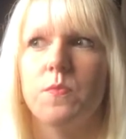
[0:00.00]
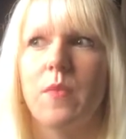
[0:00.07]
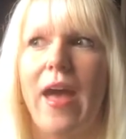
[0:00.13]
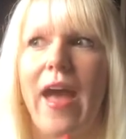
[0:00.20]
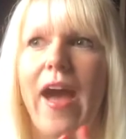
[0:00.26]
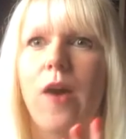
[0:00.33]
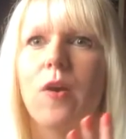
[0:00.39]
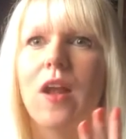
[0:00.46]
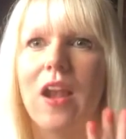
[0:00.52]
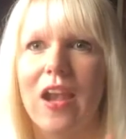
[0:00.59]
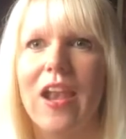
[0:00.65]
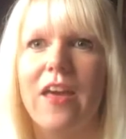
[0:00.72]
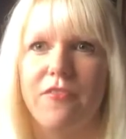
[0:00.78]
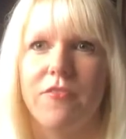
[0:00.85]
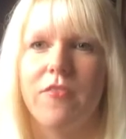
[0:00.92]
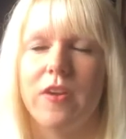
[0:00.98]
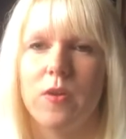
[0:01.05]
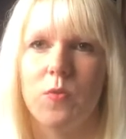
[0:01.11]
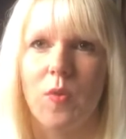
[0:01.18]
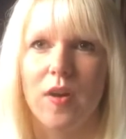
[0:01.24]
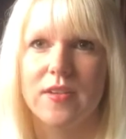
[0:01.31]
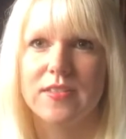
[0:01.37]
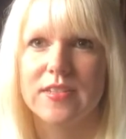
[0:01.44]
how clever it
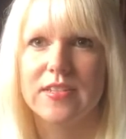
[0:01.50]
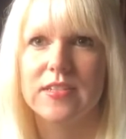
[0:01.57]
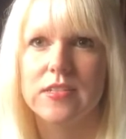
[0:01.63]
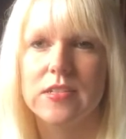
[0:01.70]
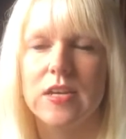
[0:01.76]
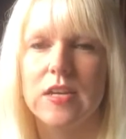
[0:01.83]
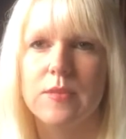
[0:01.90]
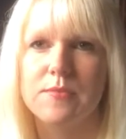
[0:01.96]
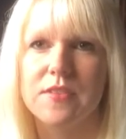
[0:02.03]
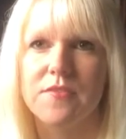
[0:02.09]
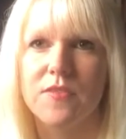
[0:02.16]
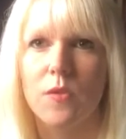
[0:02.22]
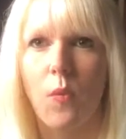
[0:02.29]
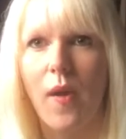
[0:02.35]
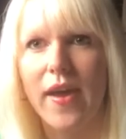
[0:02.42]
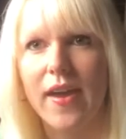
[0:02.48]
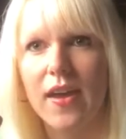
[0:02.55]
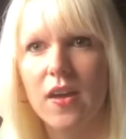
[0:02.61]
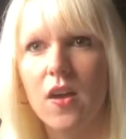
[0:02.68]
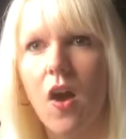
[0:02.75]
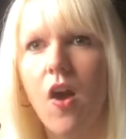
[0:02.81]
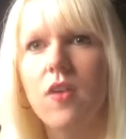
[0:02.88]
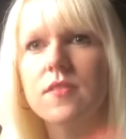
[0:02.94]
was in terms of the way it
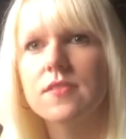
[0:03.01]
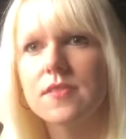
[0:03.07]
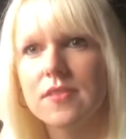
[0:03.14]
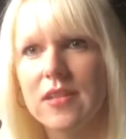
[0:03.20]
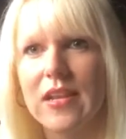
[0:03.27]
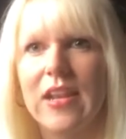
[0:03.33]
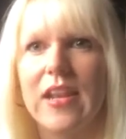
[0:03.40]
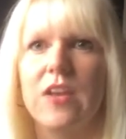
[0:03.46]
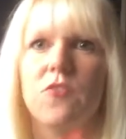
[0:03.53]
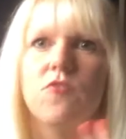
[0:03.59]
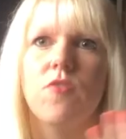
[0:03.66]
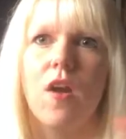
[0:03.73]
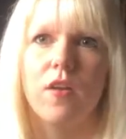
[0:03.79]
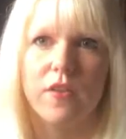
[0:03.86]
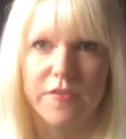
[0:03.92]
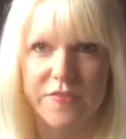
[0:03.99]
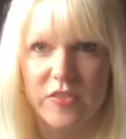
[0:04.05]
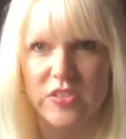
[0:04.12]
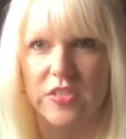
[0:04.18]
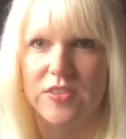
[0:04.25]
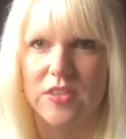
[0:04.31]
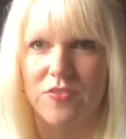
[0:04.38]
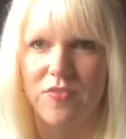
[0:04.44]
constantly
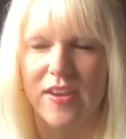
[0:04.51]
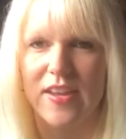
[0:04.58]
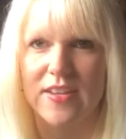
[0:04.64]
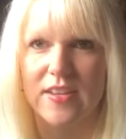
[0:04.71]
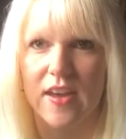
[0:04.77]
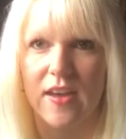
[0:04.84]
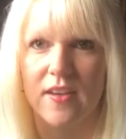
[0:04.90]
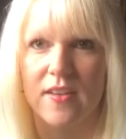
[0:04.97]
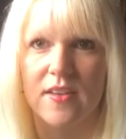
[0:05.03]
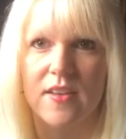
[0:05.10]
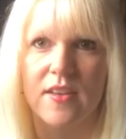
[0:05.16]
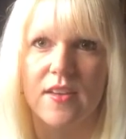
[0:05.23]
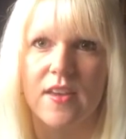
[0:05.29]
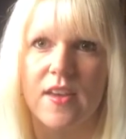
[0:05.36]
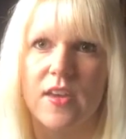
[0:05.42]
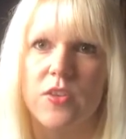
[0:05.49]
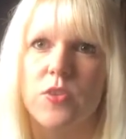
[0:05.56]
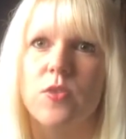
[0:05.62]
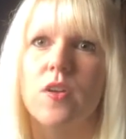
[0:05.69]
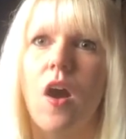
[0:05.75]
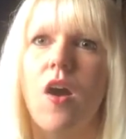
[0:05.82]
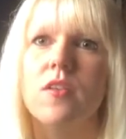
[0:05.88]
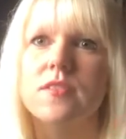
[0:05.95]
wrong-footed the reader. You
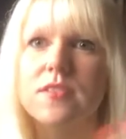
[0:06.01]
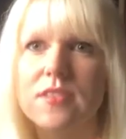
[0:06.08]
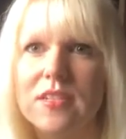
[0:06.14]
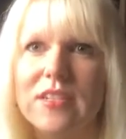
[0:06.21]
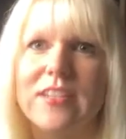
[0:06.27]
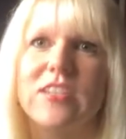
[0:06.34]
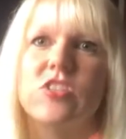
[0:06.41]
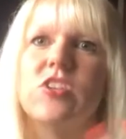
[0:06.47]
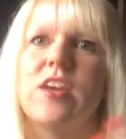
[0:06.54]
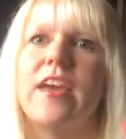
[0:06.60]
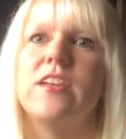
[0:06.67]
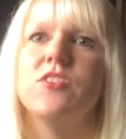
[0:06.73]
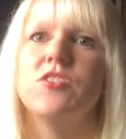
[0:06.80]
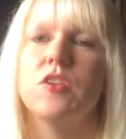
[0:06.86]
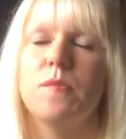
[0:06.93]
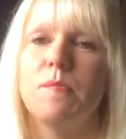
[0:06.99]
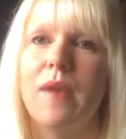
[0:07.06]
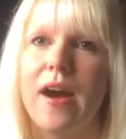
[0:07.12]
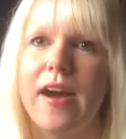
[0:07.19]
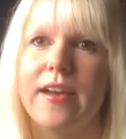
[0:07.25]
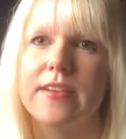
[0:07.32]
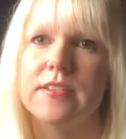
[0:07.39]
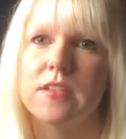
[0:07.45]
constantly change your
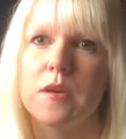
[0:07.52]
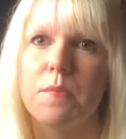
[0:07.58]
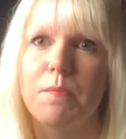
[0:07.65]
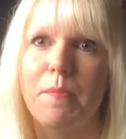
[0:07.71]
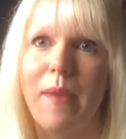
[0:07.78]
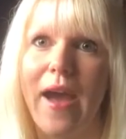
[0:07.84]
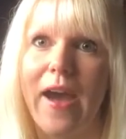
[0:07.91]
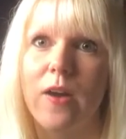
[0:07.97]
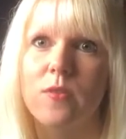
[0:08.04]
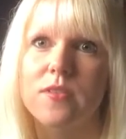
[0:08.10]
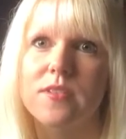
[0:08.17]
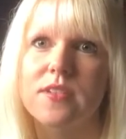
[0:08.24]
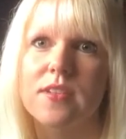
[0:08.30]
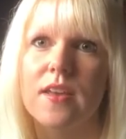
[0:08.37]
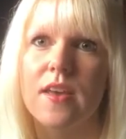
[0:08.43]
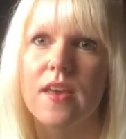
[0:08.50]
mind about